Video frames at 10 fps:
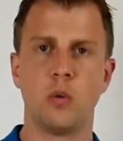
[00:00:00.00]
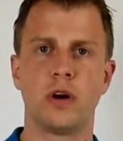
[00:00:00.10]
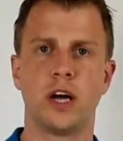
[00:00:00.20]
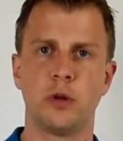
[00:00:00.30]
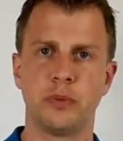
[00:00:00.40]

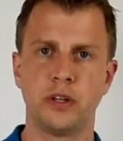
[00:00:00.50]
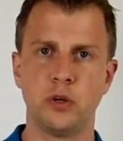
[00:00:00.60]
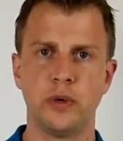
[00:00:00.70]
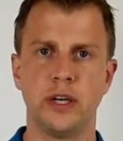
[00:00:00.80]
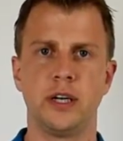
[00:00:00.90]
what I'll be
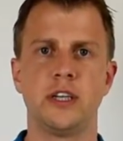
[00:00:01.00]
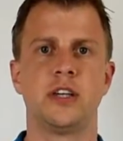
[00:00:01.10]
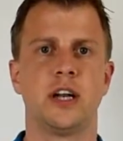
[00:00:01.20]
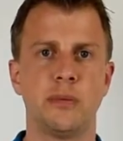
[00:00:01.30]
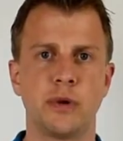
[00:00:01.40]
doing
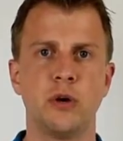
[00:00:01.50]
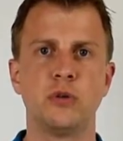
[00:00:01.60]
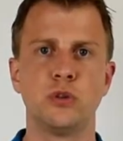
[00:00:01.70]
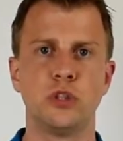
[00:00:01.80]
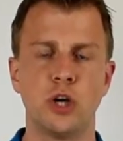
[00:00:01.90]
is that I'm
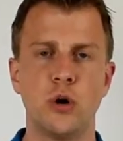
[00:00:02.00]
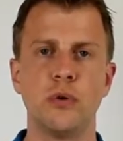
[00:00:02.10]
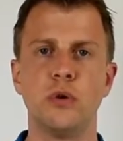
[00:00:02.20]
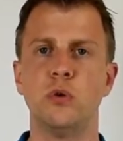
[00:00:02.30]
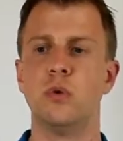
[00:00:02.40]
going to
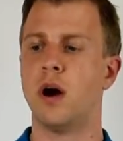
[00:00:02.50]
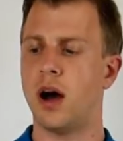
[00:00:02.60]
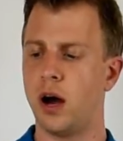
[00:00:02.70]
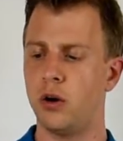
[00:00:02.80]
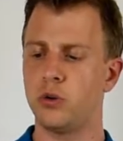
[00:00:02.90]
show you
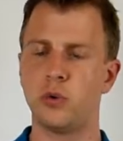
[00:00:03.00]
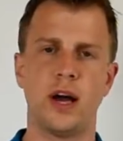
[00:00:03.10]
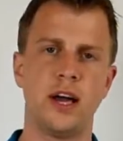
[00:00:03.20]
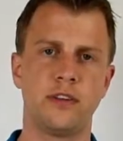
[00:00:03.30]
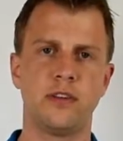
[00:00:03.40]
how
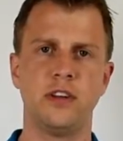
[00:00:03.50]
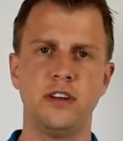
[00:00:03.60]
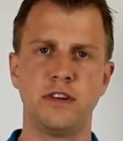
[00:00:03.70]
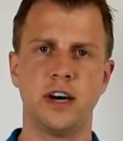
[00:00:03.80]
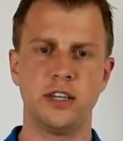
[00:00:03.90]
to add the
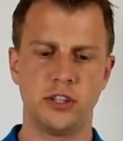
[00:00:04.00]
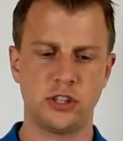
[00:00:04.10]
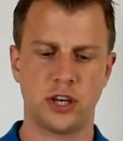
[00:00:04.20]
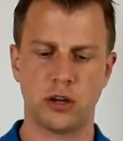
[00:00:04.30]
devices.